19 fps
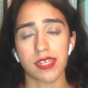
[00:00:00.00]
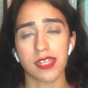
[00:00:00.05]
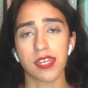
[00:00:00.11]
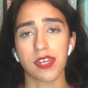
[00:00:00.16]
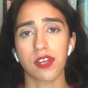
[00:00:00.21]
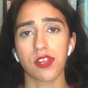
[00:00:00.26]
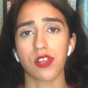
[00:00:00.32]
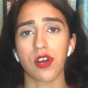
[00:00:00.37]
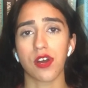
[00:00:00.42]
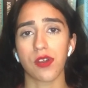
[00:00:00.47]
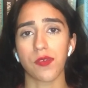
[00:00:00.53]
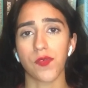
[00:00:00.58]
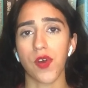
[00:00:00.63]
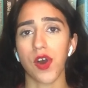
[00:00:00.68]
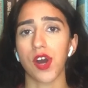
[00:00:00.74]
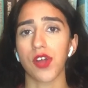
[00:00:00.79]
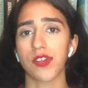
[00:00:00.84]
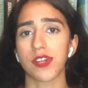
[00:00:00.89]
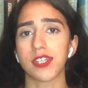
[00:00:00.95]
I think a lot of
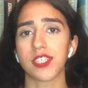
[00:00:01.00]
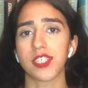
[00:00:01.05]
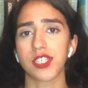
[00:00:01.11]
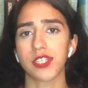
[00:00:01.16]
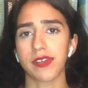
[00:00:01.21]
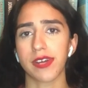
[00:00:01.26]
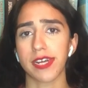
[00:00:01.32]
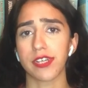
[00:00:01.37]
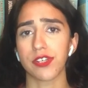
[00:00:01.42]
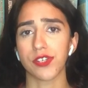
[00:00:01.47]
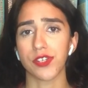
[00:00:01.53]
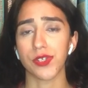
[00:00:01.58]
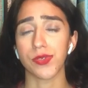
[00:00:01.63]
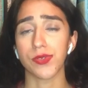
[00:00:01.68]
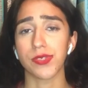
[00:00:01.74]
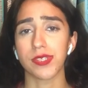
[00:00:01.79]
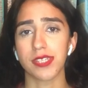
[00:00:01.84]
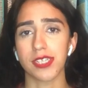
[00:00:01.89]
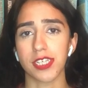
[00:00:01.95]
authors try to
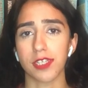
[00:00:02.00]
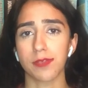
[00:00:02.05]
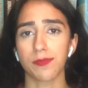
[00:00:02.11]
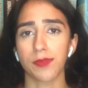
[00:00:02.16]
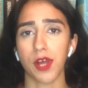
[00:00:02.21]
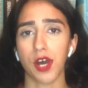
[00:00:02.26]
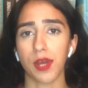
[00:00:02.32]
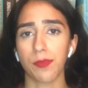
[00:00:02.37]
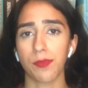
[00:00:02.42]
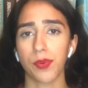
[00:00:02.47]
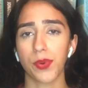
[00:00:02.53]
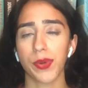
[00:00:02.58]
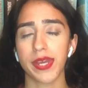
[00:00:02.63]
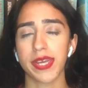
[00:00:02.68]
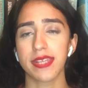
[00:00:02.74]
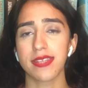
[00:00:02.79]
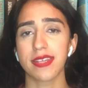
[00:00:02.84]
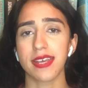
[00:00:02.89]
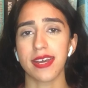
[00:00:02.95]
use these plot
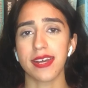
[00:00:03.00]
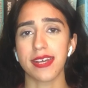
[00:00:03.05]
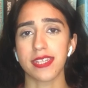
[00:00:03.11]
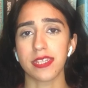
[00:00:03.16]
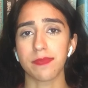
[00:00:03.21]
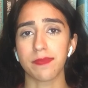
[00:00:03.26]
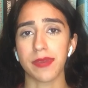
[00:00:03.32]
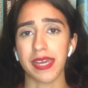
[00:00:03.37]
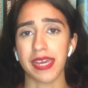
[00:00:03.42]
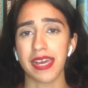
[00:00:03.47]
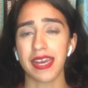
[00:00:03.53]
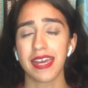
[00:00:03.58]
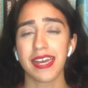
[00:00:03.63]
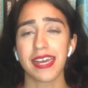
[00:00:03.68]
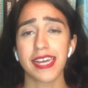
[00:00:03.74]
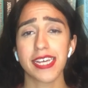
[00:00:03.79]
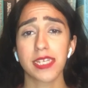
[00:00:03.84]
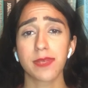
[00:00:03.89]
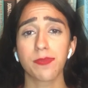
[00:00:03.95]
points as being
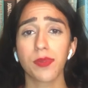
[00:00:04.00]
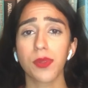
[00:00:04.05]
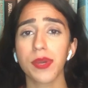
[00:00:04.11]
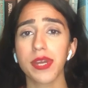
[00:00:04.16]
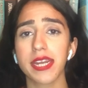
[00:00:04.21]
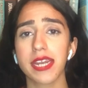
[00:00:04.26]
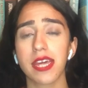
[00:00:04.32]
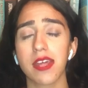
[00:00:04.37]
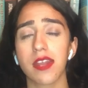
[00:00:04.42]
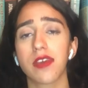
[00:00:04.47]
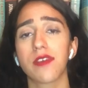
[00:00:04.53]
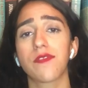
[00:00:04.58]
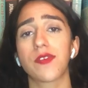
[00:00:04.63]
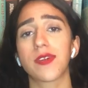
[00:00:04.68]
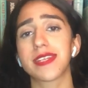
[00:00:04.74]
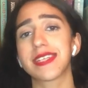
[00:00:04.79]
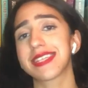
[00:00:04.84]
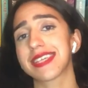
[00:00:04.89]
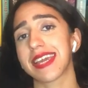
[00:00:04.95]
exploitative
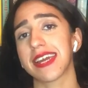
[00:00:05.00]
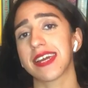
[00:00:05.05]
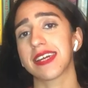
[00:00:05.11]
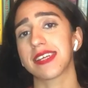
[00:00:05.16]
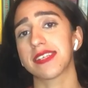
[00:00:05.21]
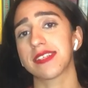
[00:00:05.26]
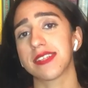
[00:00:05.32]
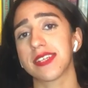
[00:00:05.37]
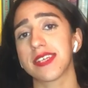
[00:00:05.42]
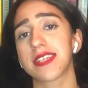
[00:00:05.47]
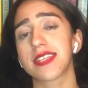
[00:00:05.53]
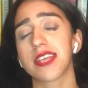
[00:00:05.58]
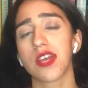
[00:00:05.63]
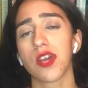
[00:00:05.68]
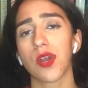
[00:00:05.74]
or scandalous,